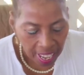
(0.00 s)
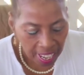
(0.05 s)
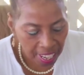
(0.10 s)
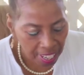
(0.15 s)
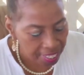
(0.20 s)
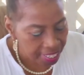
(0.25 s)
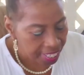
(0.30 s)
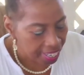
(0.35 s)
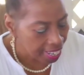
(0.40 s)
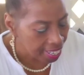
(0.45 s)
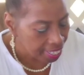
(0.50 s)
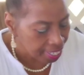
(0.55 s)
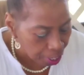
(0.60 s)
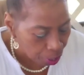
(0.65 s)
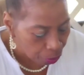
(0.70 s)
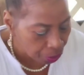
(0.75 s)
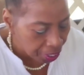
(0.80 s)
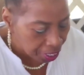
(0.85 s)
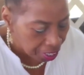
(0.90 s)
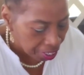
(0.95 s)
Okay,
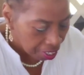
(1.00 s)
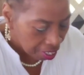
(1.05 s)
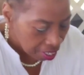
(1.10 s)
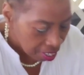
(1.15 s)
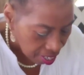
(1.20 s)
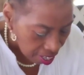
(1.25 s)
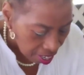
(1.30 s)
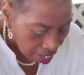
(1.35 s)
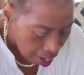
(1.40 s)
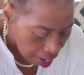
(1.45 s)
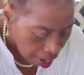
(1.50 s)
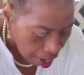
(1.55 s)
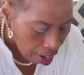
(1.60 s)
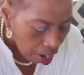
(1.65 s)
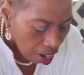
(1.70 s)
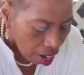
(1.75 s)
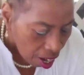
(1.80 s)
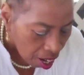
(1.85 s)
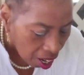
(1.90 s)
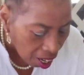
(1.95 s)
so we're gonna
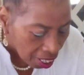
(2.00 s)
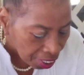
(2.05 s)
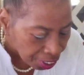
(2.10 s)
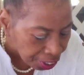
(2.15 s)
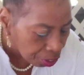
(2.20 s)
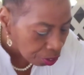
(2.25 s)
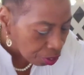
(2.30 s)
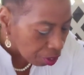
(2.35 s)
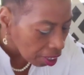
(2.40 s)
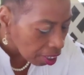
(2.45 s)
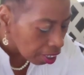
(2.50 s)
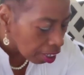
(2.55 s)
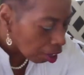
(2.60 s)
hustle